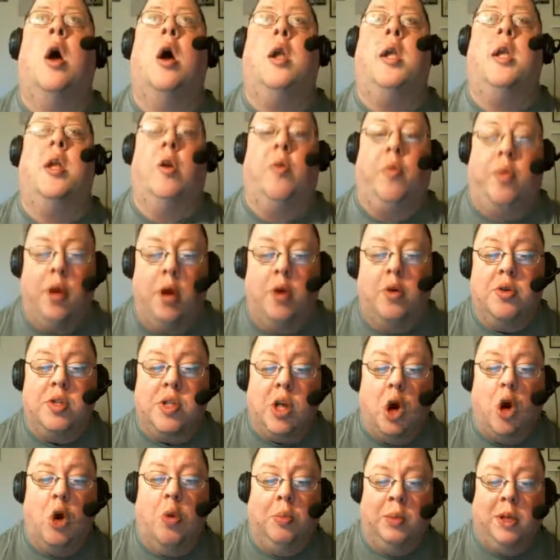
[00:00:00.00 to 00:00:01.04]
those
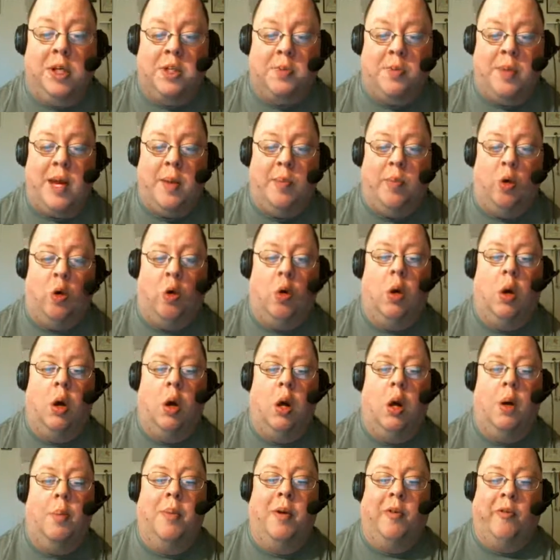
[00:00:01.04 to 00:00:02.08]
homeless people,
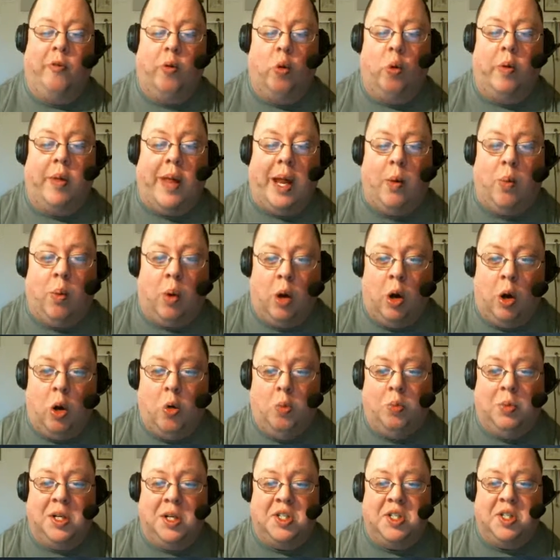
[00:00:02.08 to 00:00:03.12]
before they were
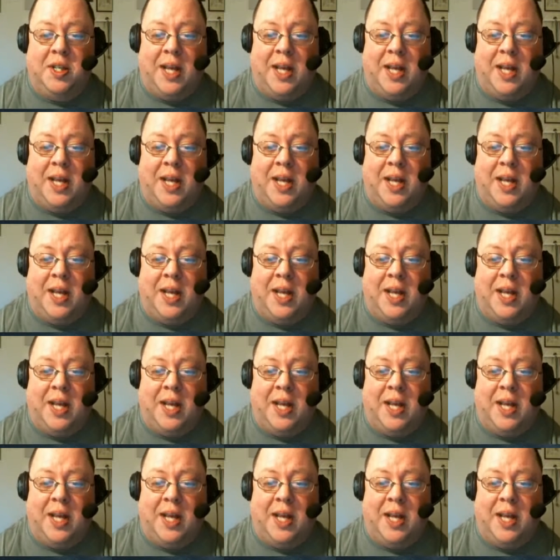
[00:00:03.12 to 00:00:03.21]
homeless,